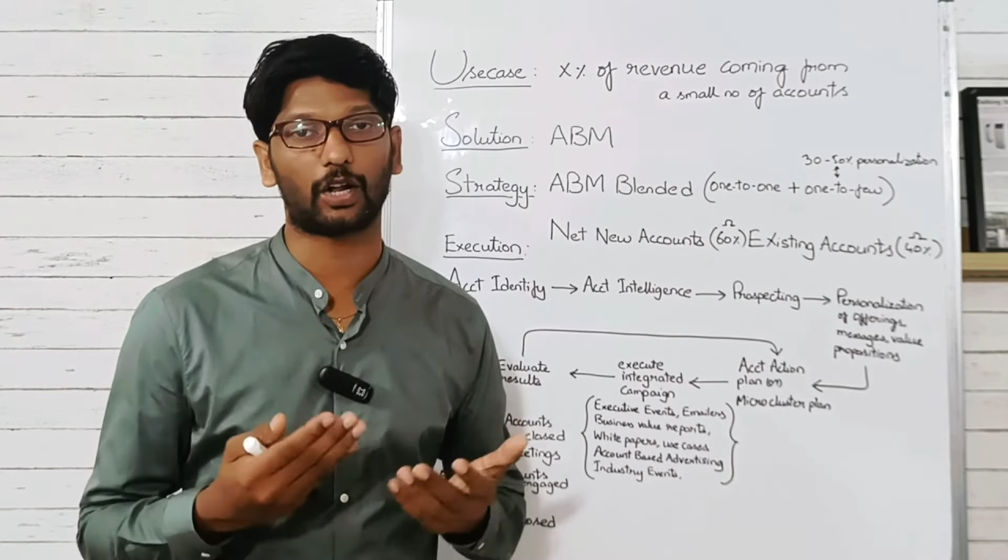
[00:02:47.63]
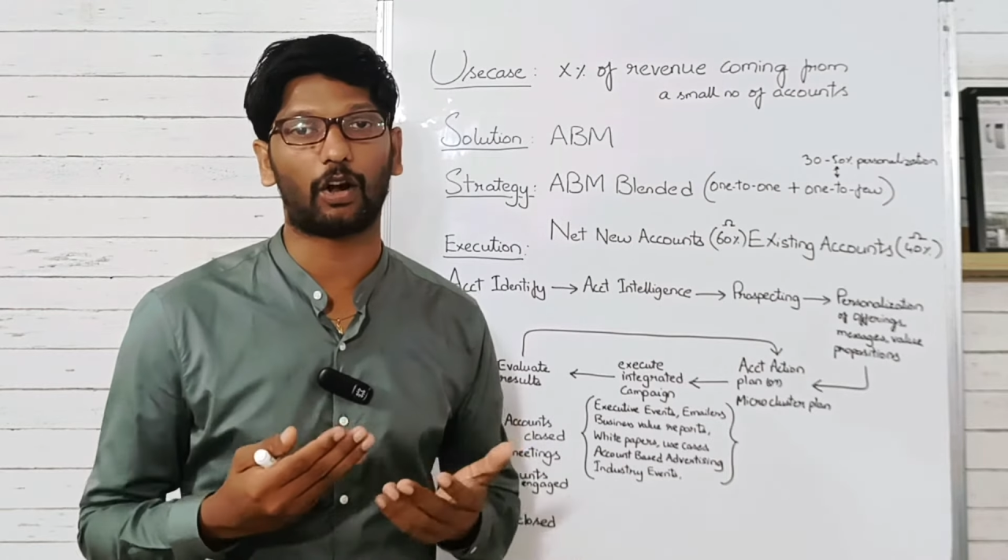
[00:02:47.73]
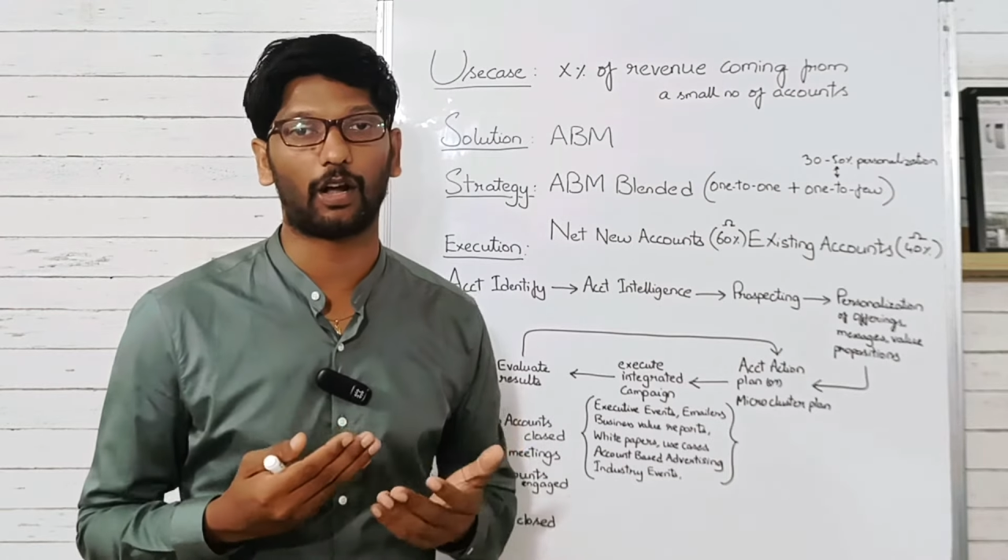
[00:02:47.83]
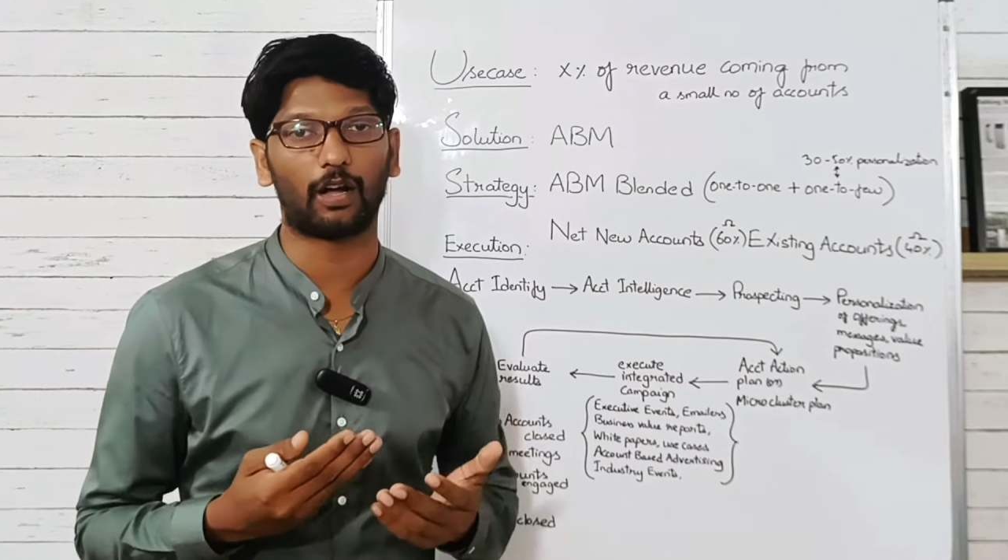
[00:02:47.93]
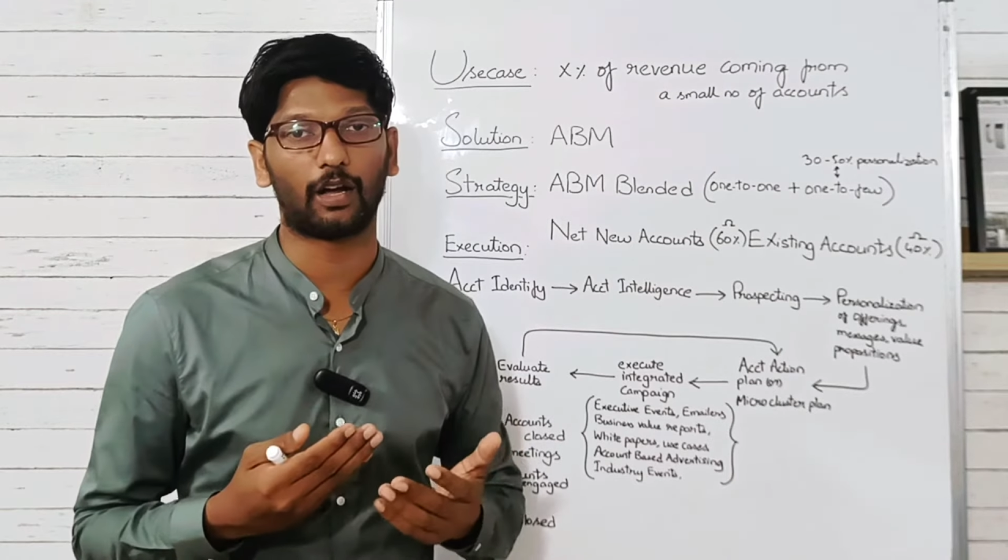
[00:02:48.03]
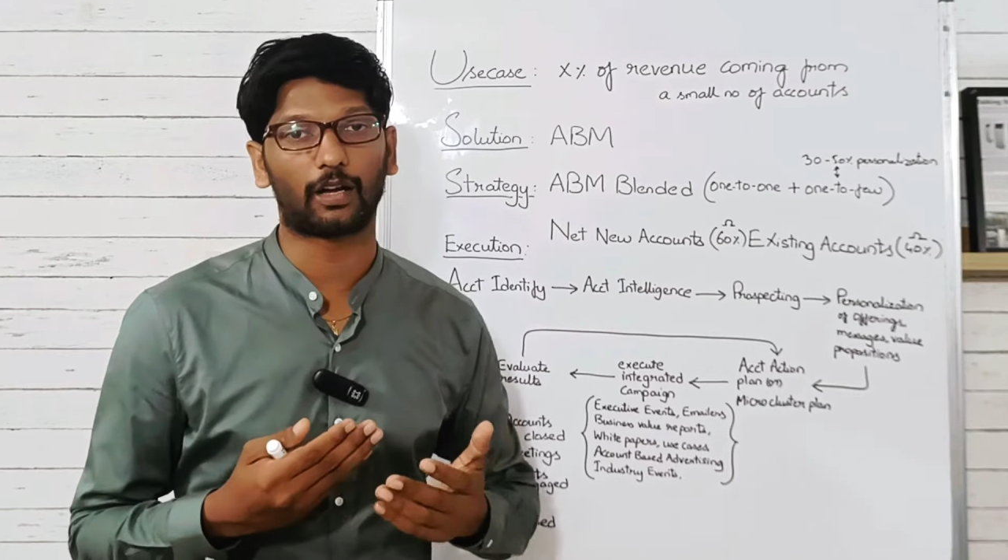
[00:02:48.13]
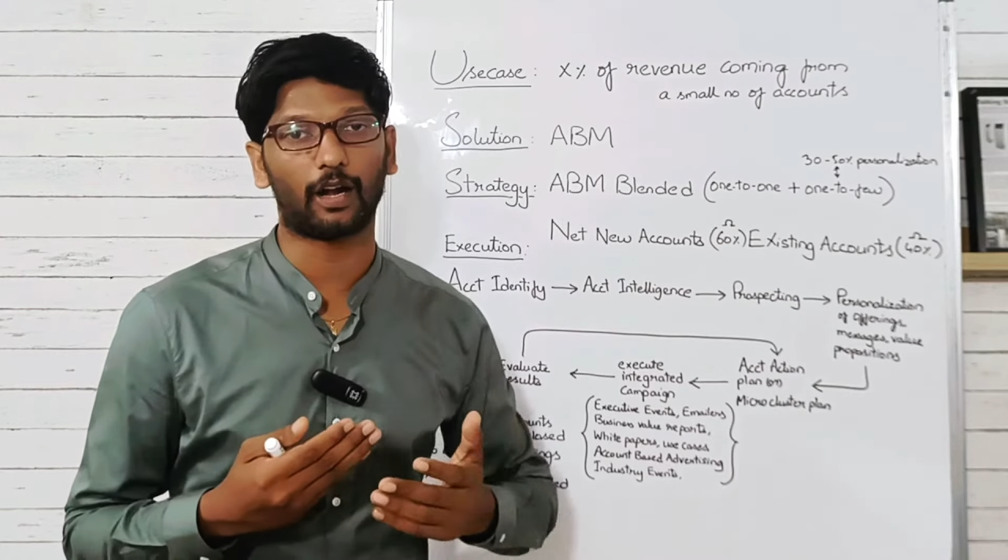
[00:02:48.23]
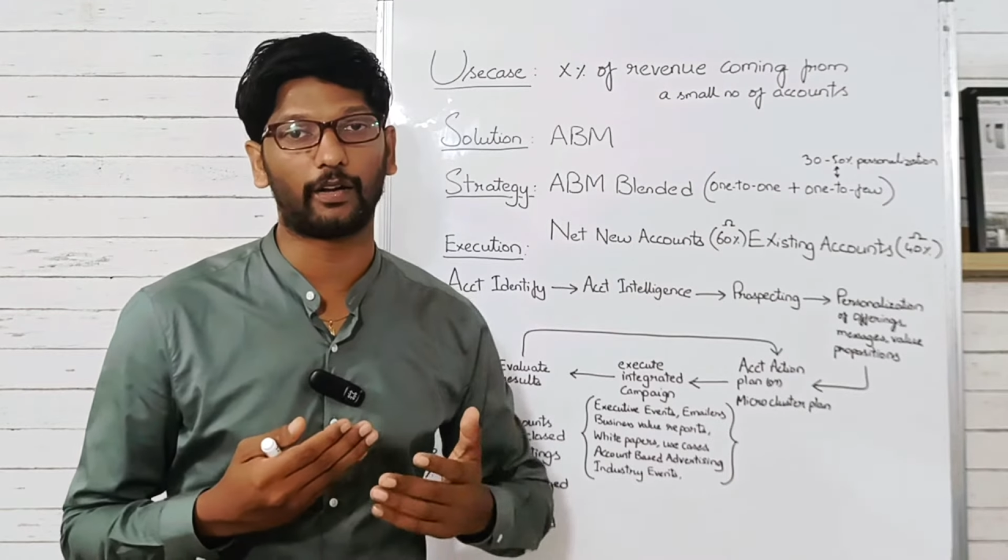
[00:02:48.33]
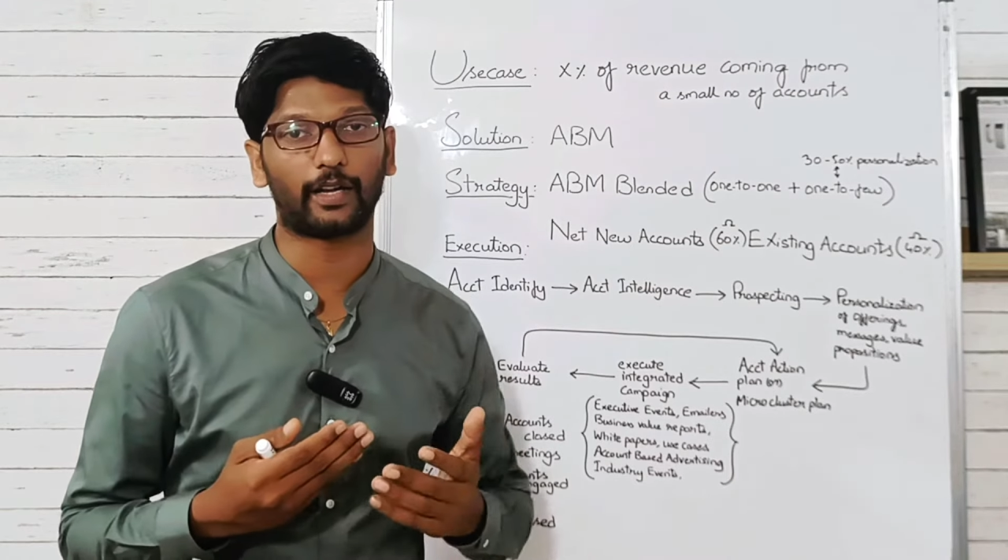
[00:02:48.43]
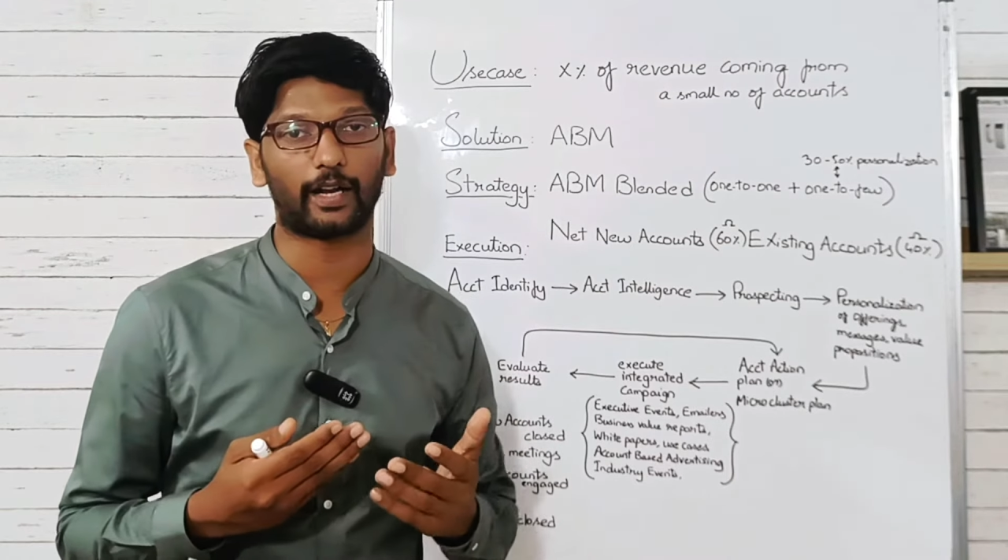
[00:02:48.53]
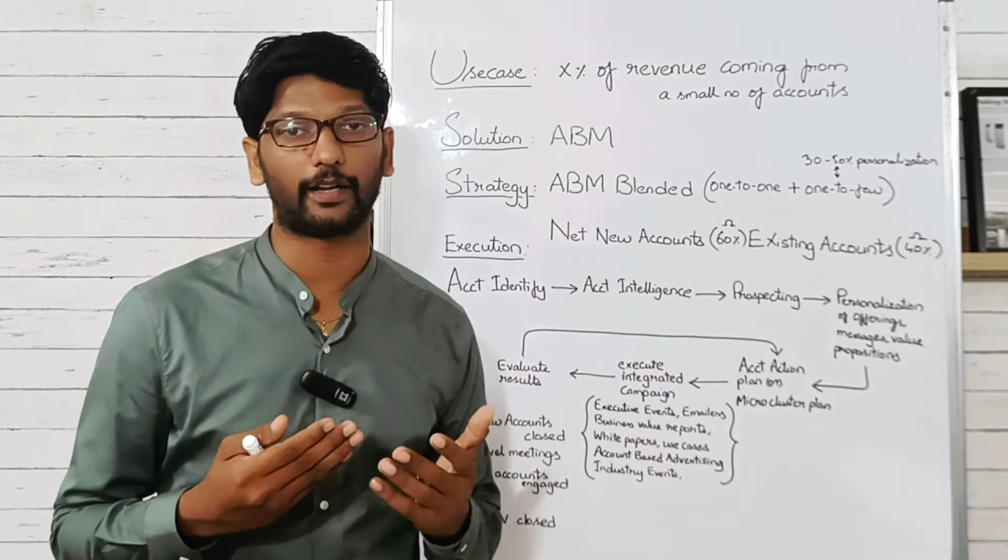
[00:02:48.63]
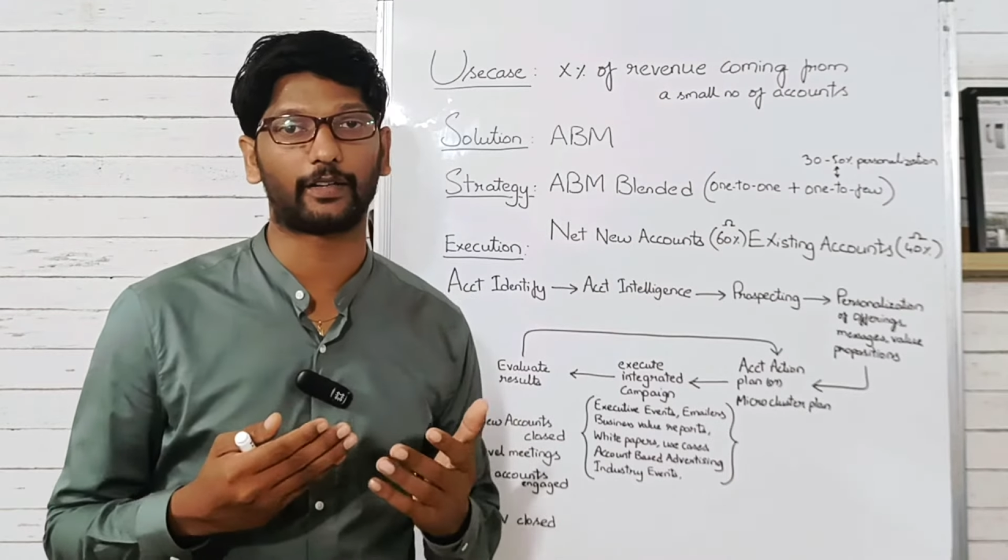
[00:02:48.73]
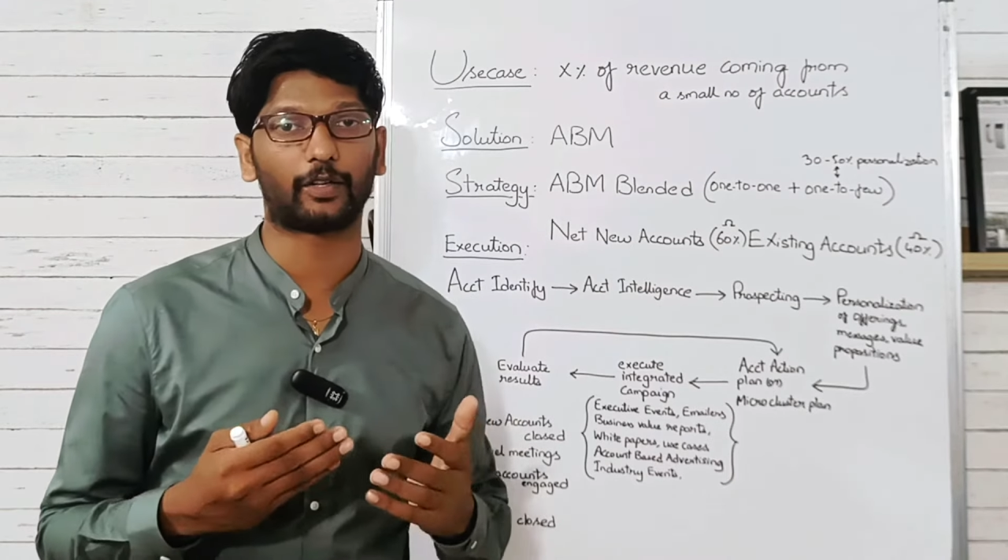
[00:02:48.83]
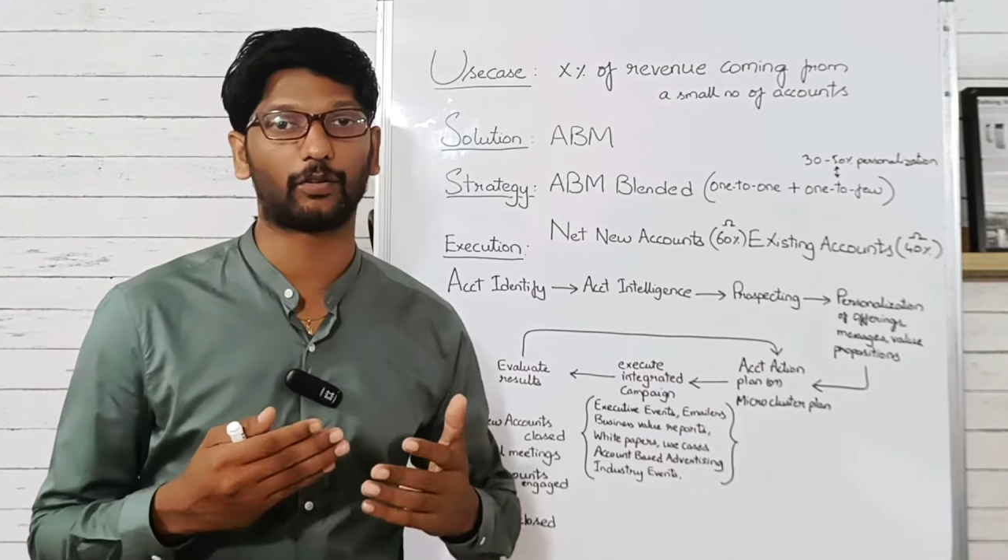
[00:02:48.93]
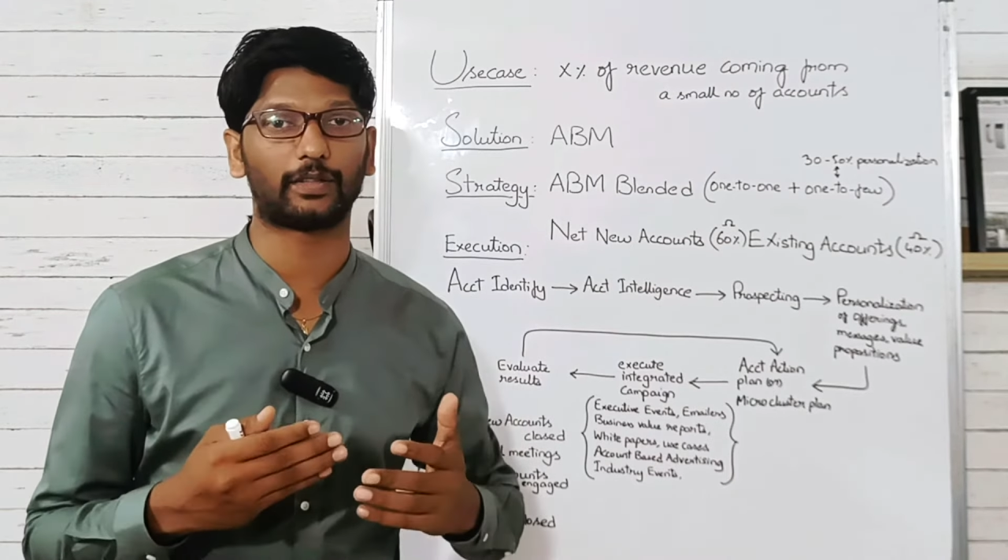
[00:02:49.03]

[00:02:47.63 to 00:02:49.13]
content